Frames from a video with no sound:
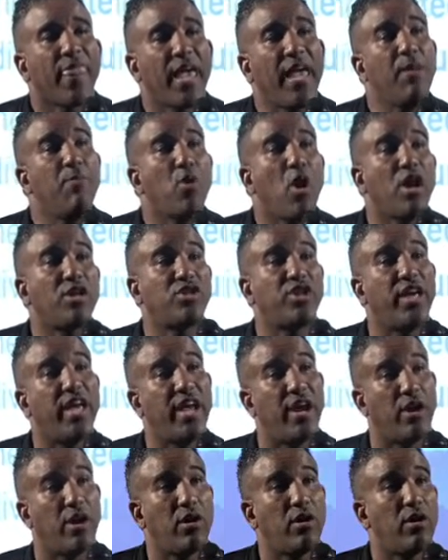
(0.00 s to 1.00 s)
He brought you
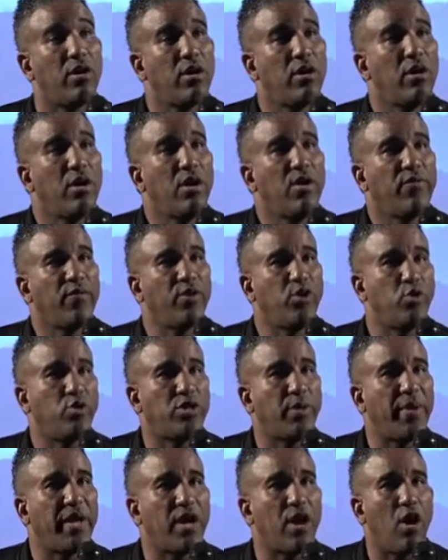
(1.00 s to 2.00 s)
here for you
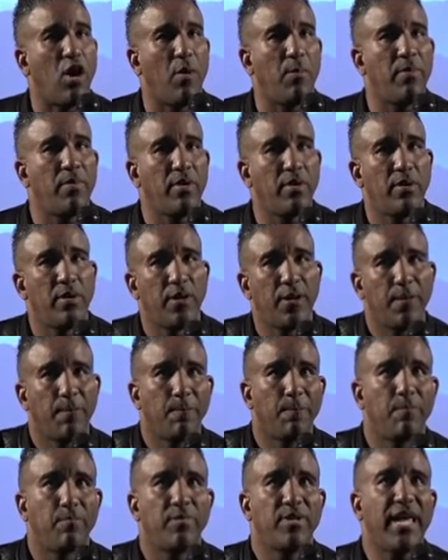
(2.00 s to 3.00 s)
to become
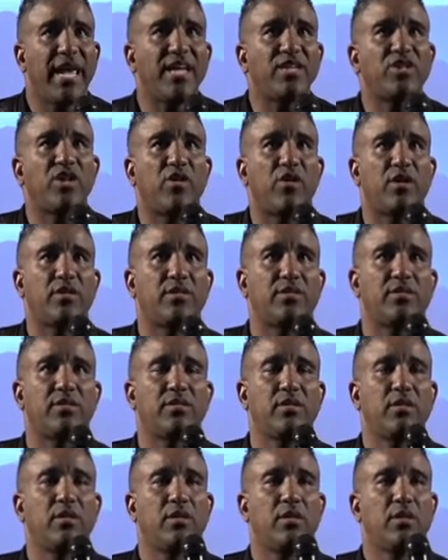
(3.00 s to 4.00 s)
dangerous.